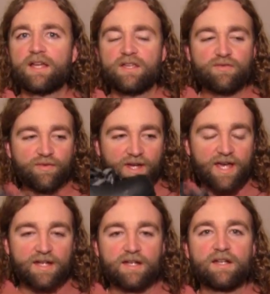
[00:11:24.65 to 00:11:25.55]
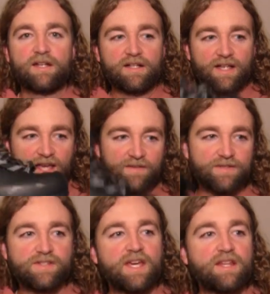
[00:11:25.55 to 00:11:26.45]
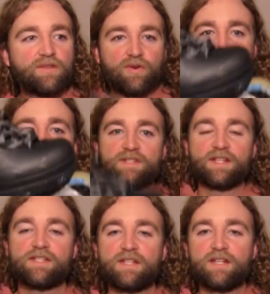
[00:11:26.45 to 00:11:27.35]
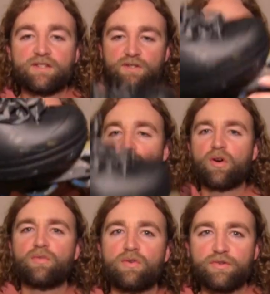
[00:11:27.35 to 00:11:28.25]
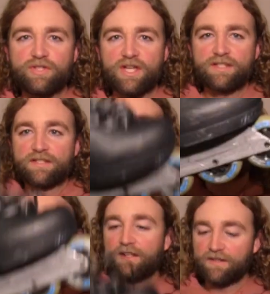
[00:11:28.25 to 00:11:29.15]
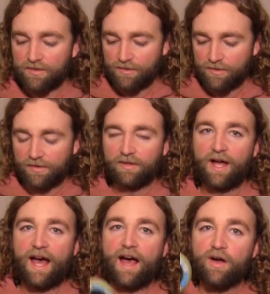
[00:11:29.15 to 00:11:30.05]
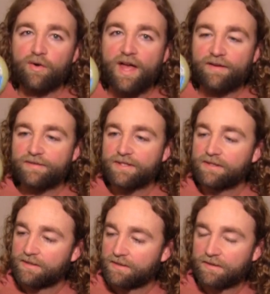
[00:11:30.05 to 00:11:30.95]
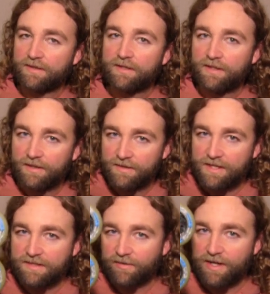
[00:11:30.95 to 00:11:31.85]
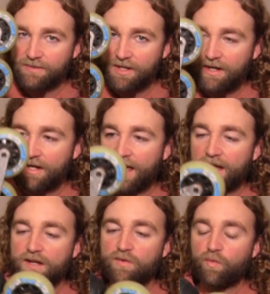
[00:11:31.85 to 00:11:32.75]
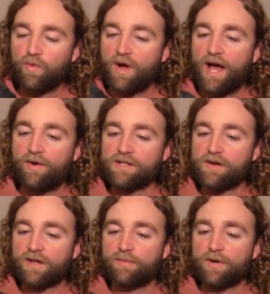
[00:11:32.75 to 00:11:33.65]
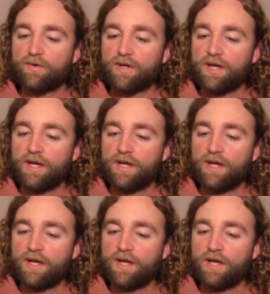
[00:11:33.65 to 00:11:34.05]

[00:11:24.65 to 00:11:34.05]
You forget, like after skating the Roces 1992 or Roces 1992, how heavy these frames are, and how I talk about